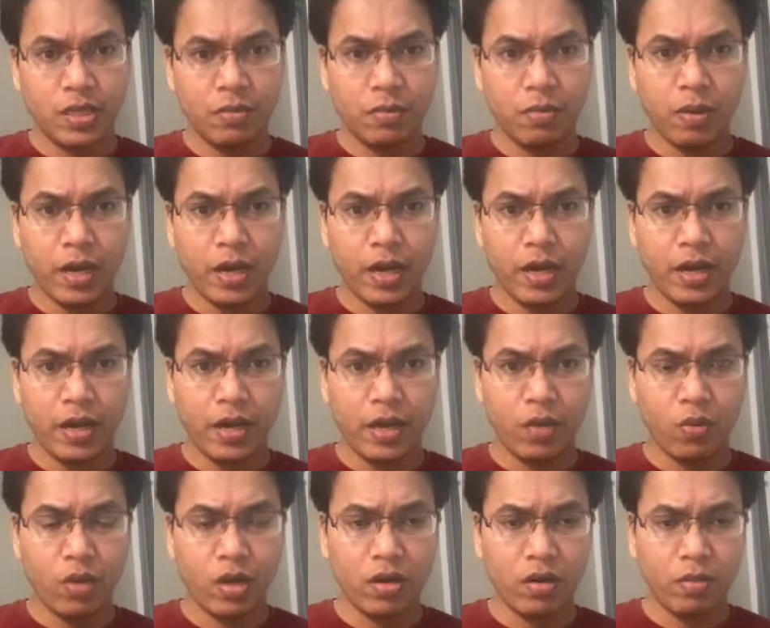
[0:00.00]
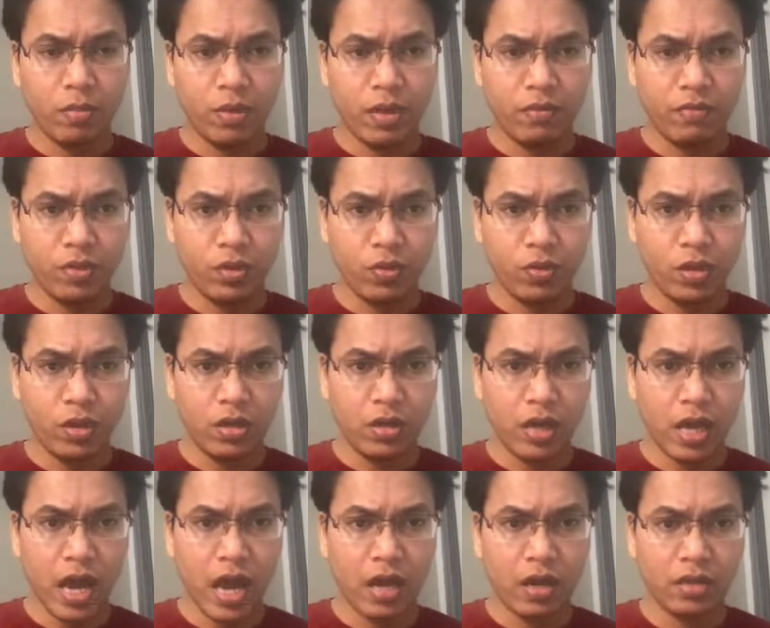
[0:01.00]
by one of my viewer,
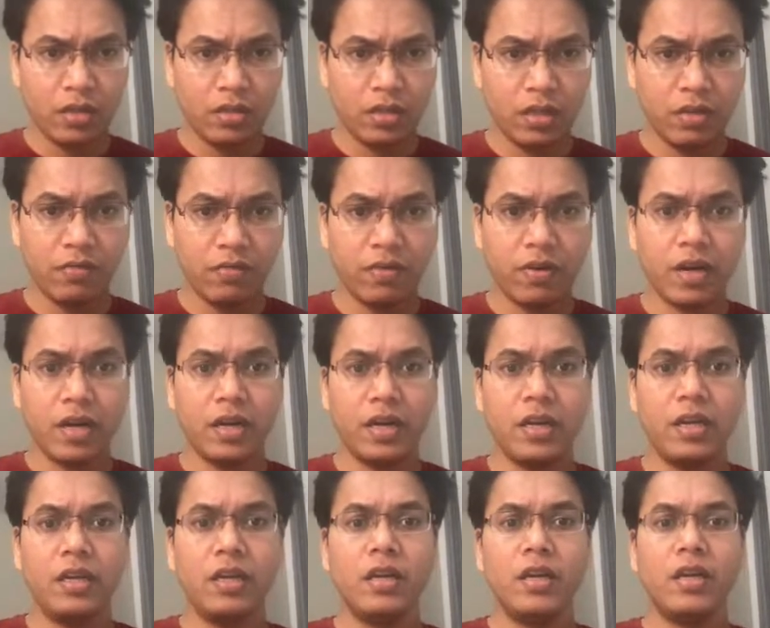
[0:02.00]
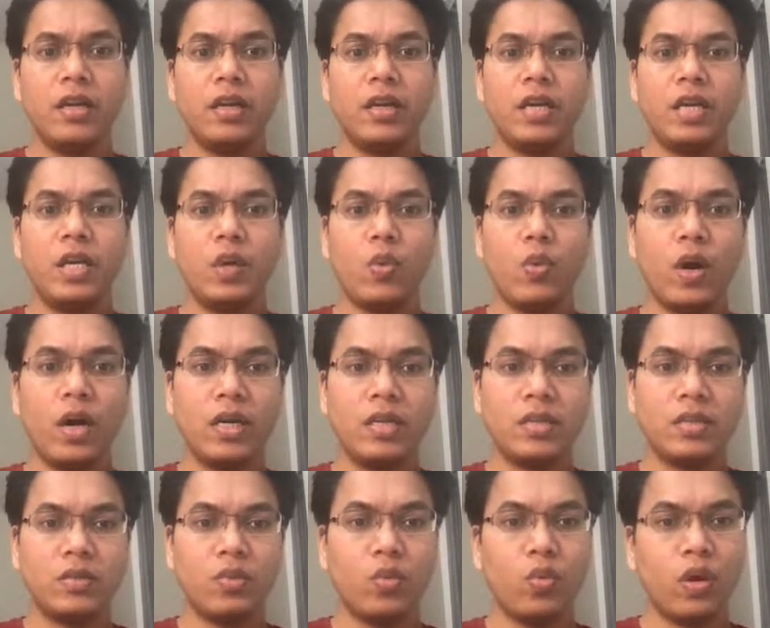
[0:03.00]
Anand Tripathi. He
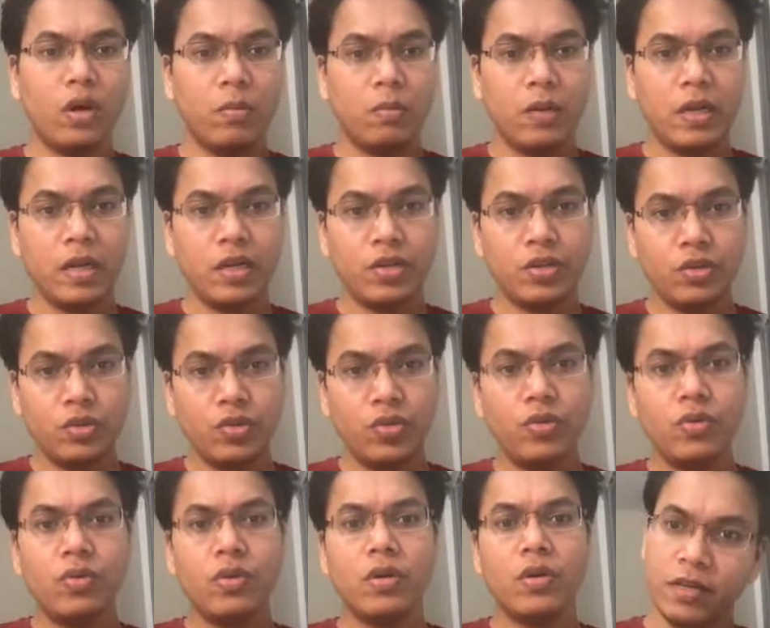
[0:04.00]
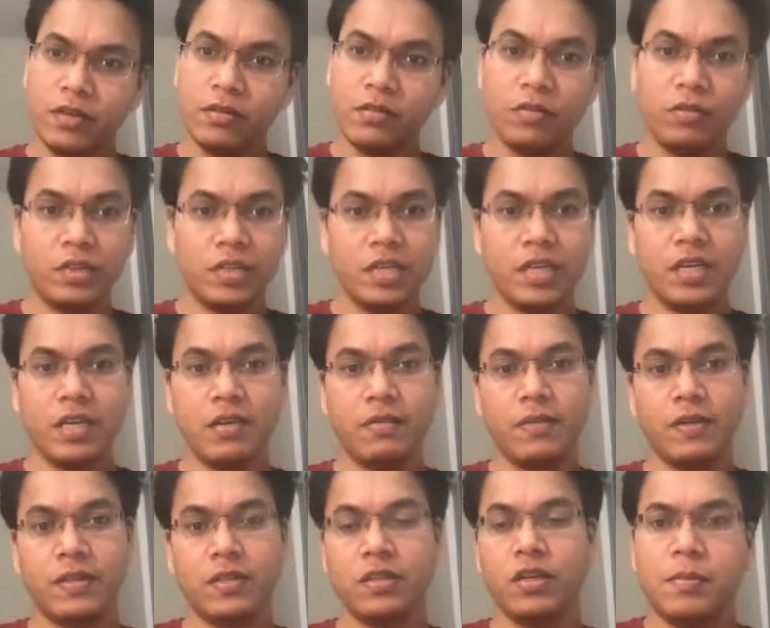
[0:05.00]
wants word break 2 with
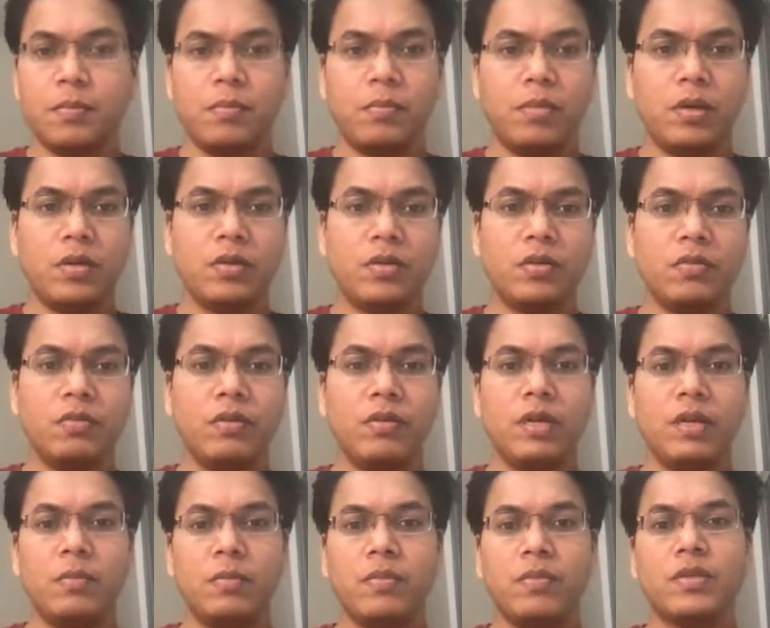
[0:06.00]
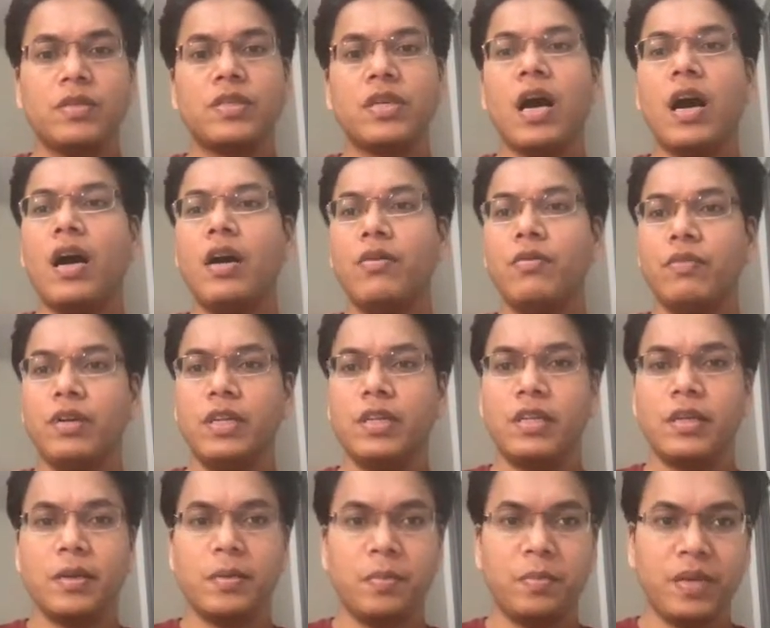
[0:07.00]
DFS, but we will start with
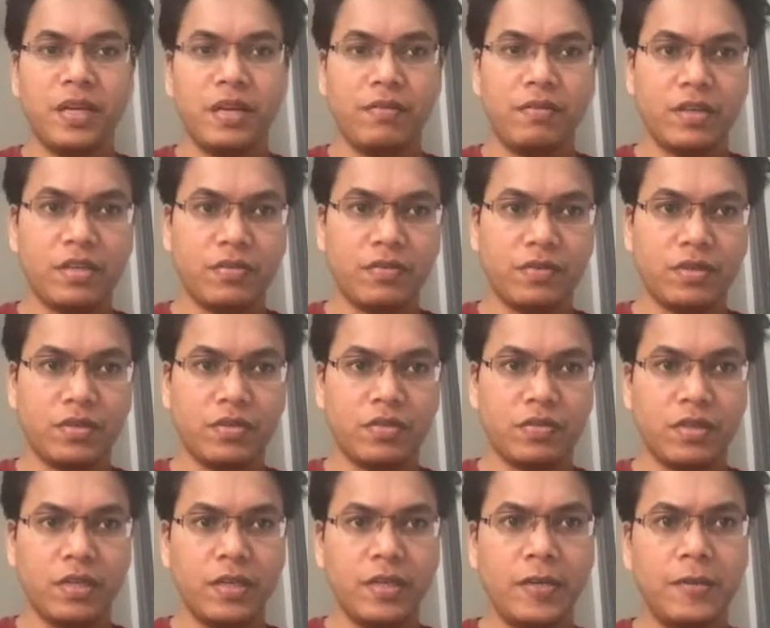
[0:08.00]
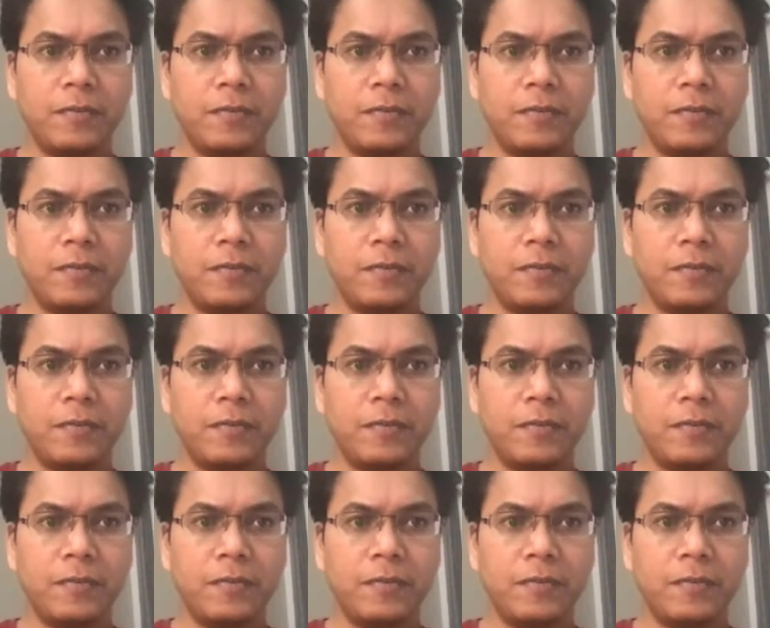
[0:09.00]
BFS first. Okay,